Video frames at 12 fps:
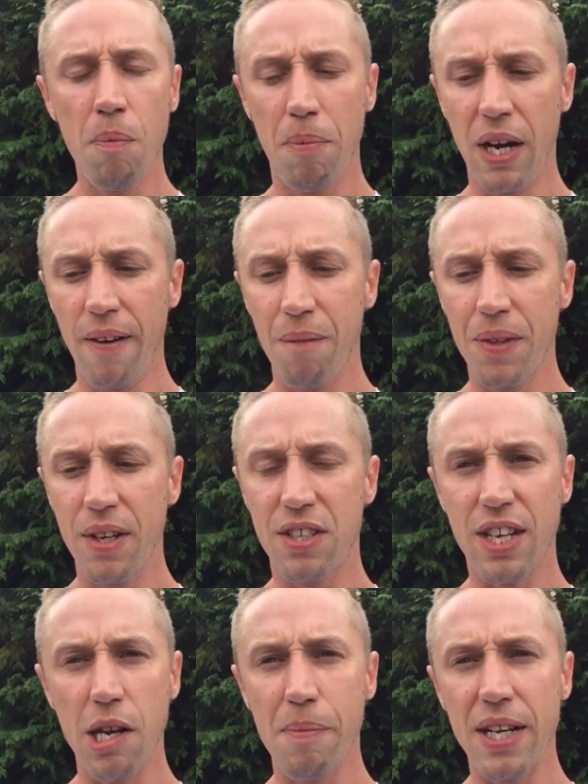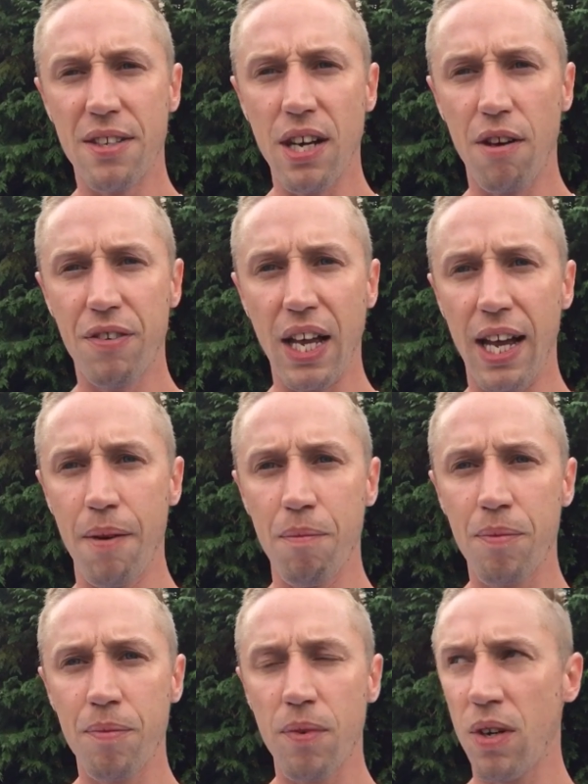But it's going to be a tough
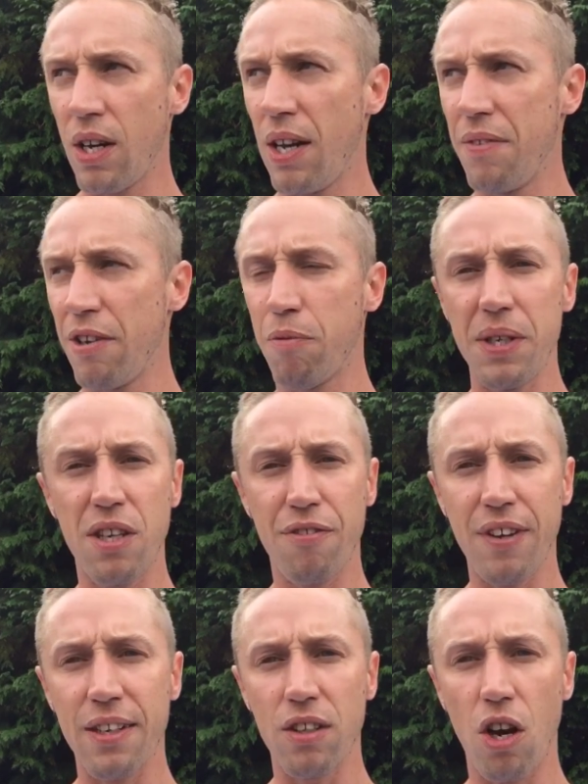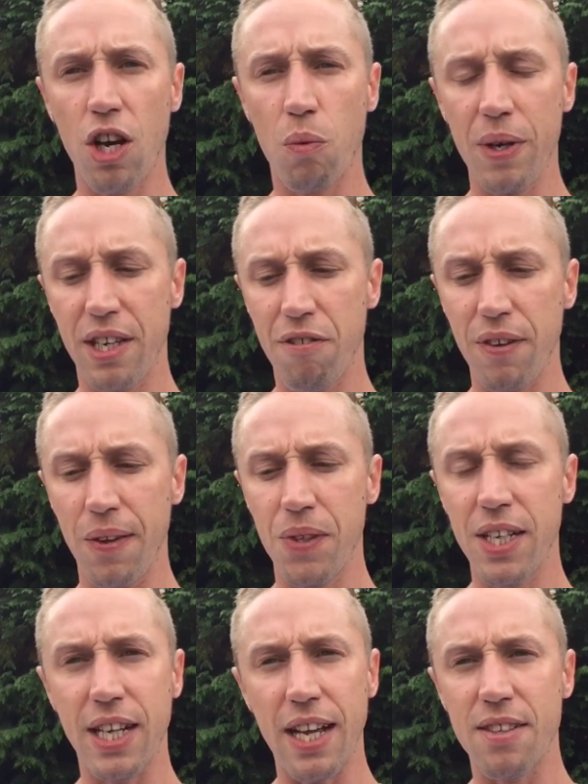game and if we defend like we
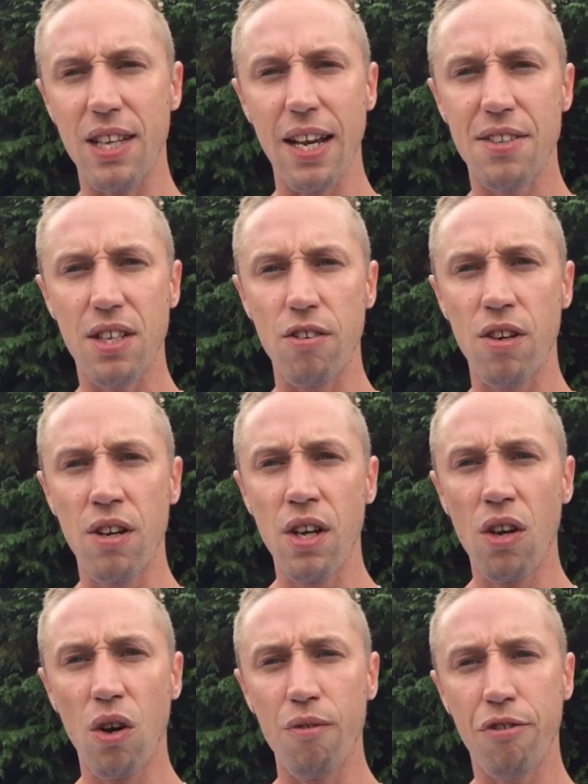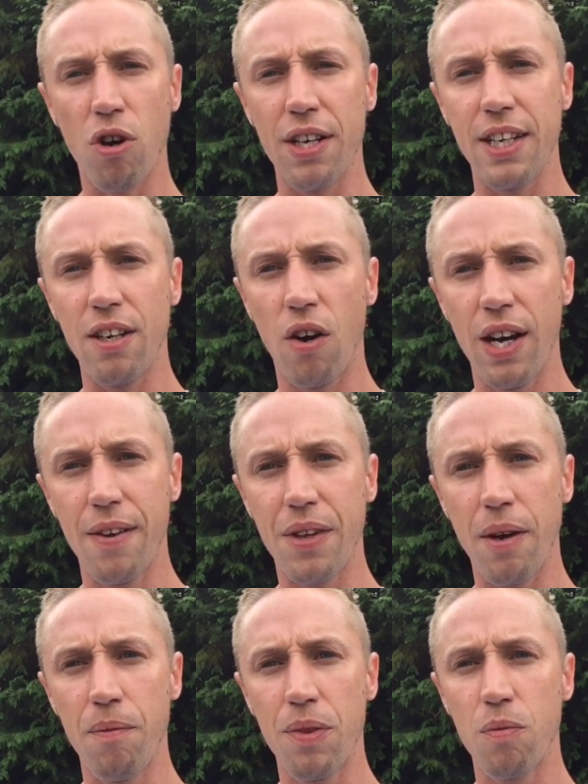defended against Leicester on Friday night,
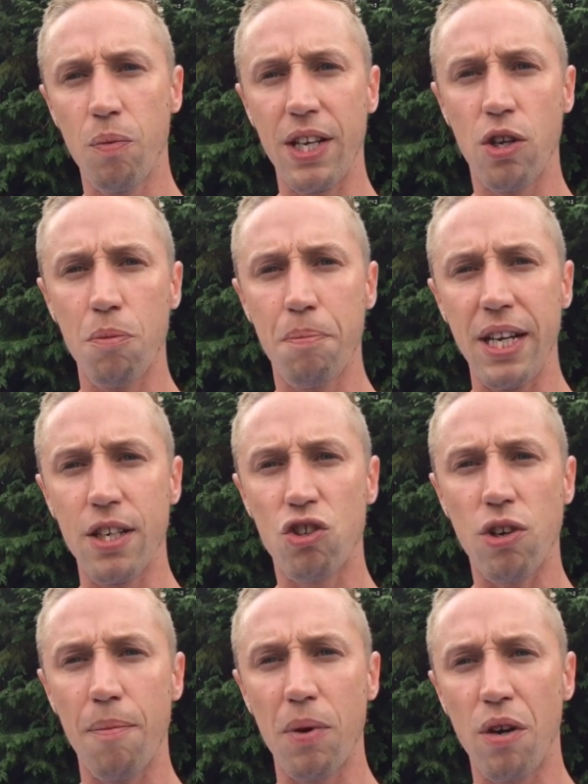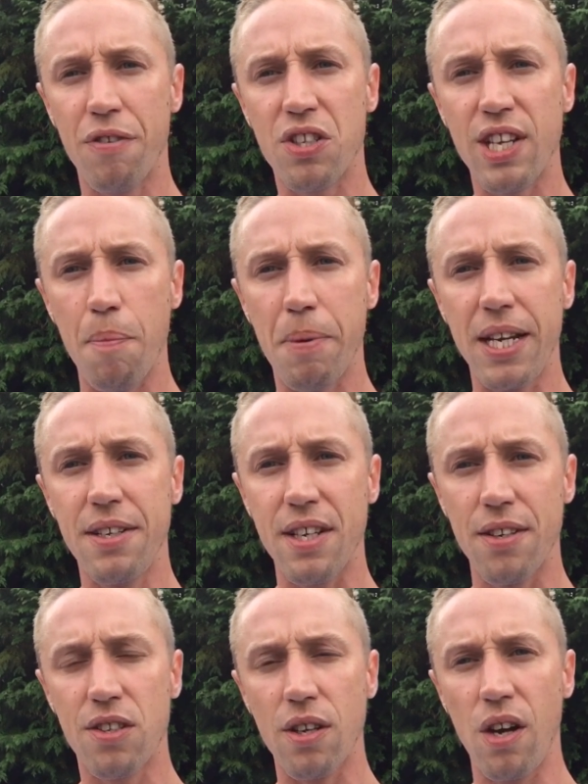then we could be in trouble off of set
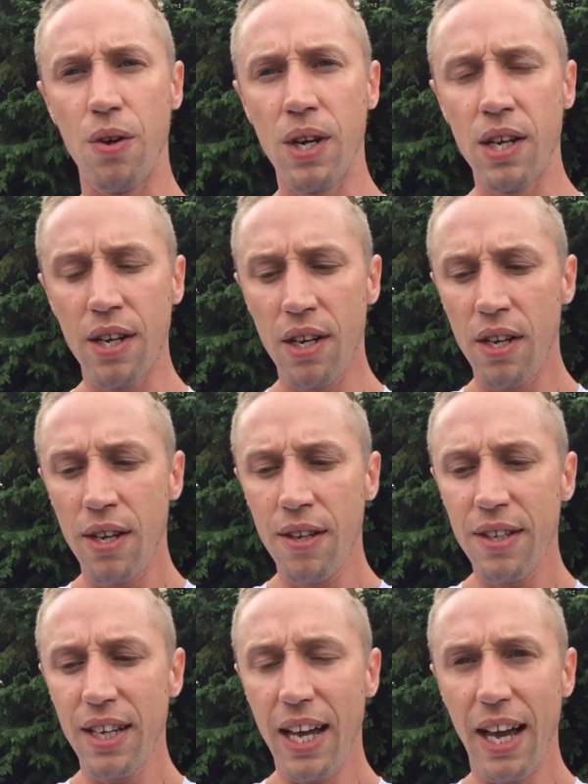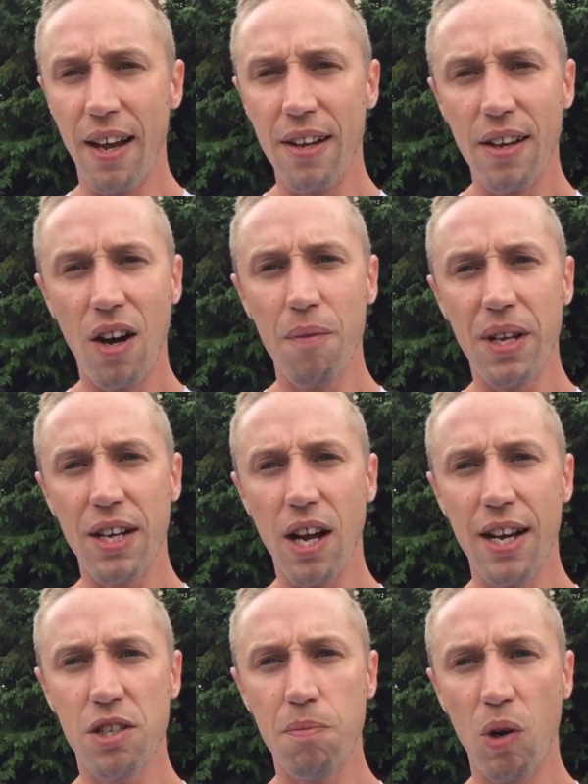pieces. So yeah, I'm going to
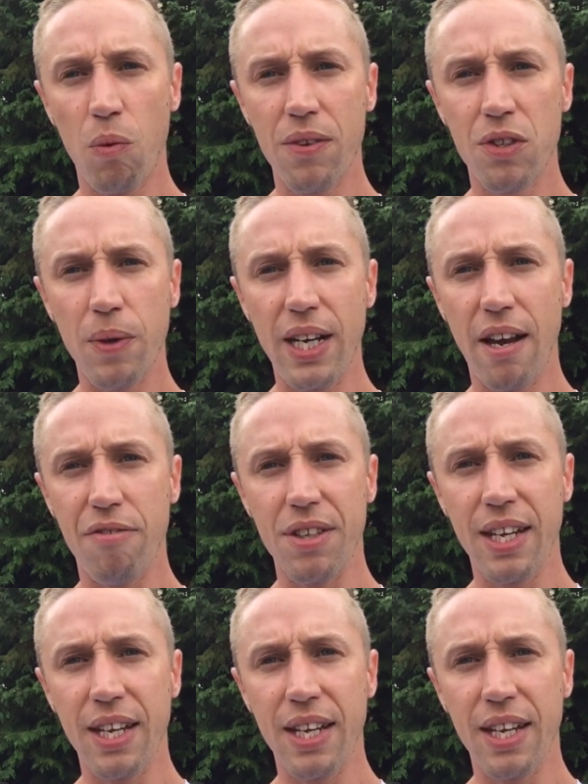go into my 1 to 11